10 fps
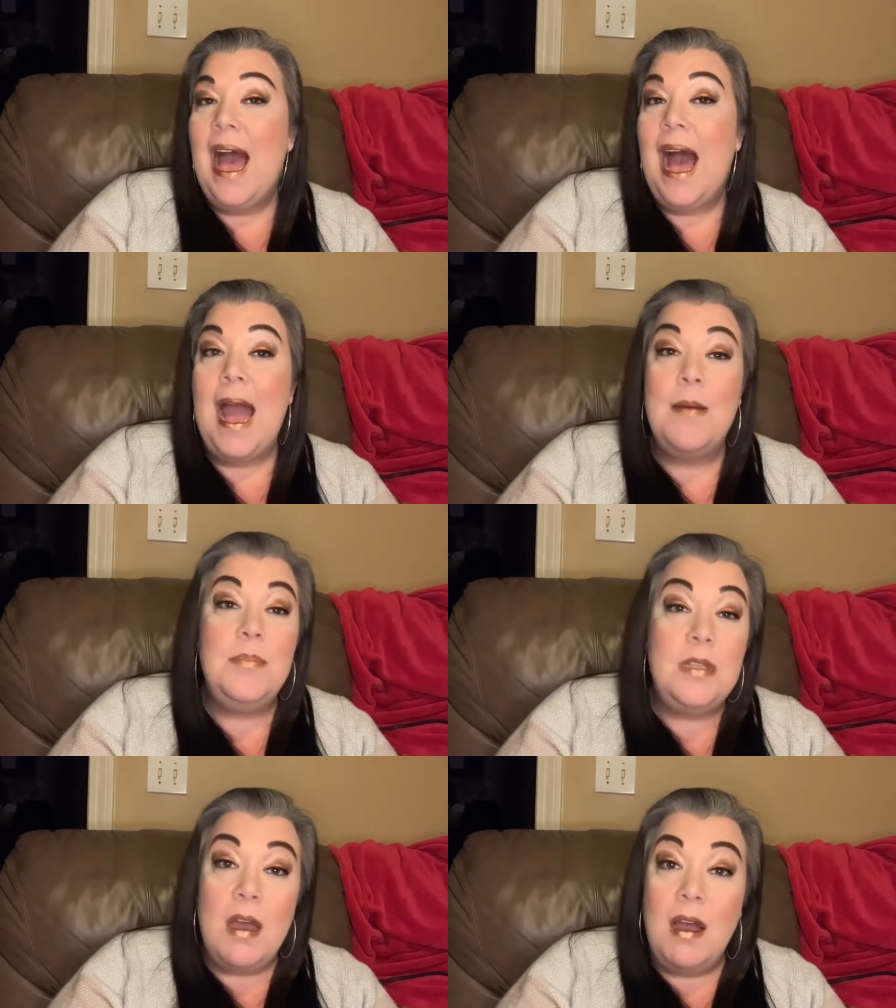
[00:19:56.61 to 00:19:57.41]
I
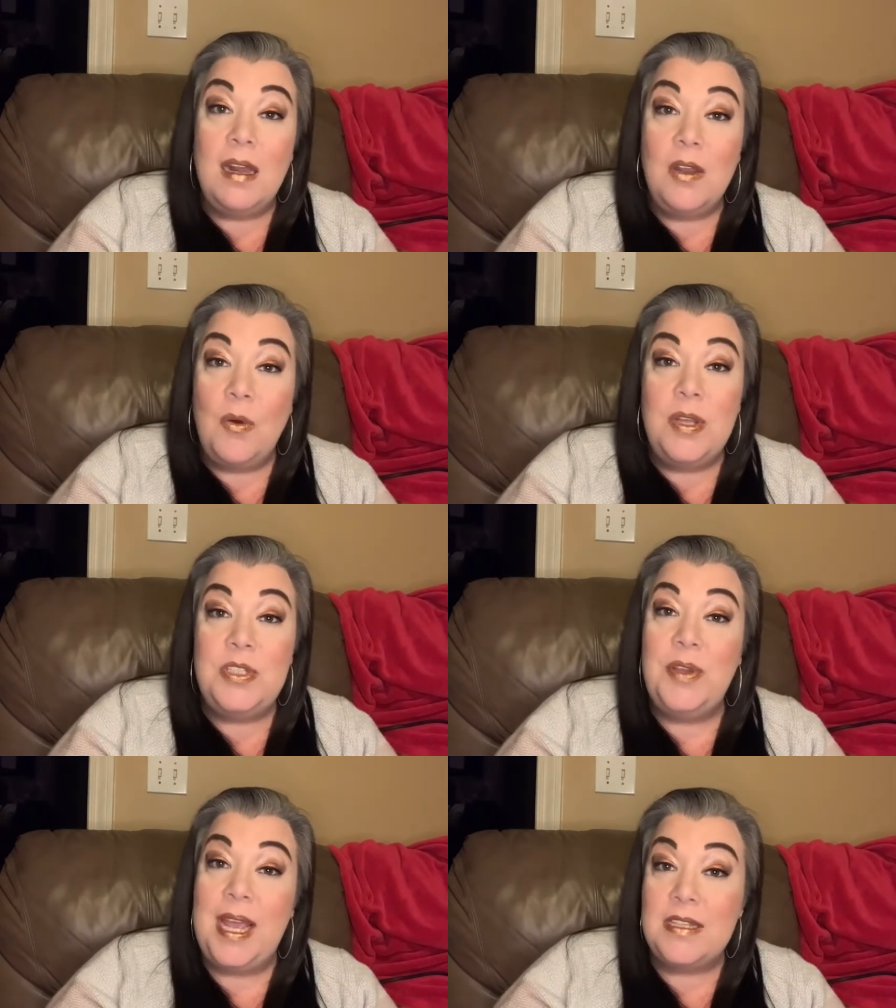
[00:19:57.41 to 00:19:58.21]
am not going
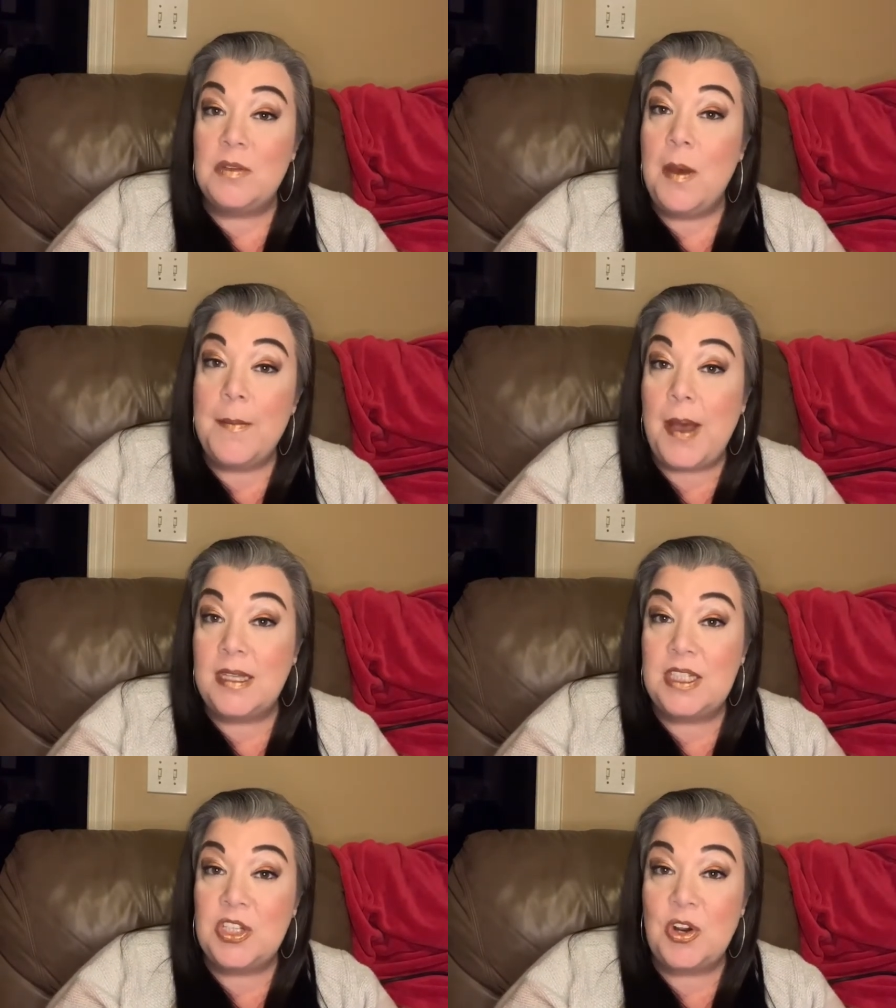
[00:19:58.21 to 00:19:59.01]
to cancel my
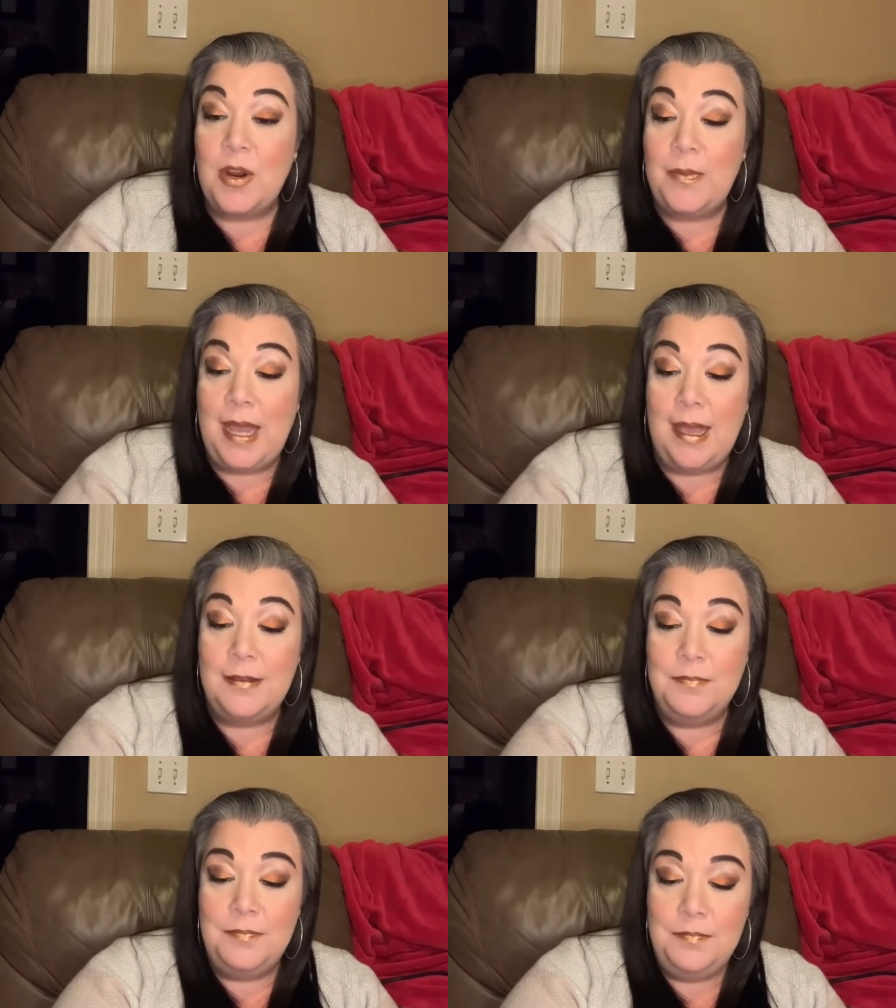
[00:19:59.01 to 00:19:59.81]
BoxyCharm
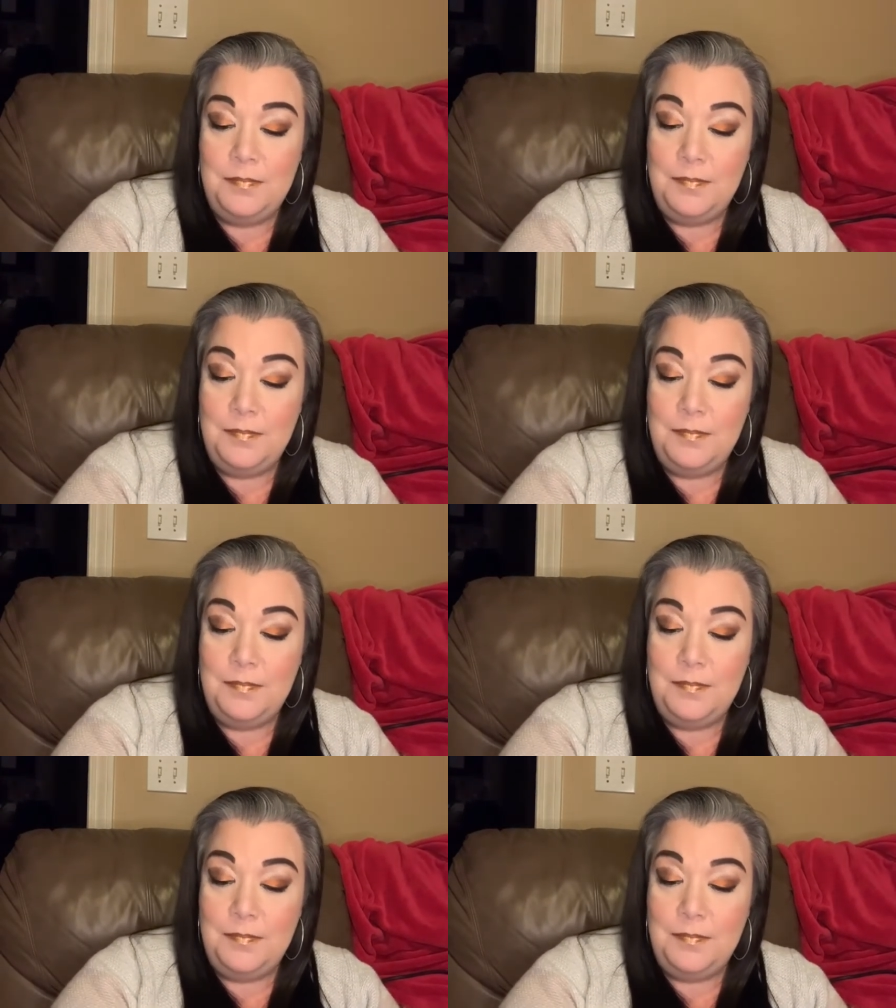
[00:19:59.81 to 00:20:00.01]
yet.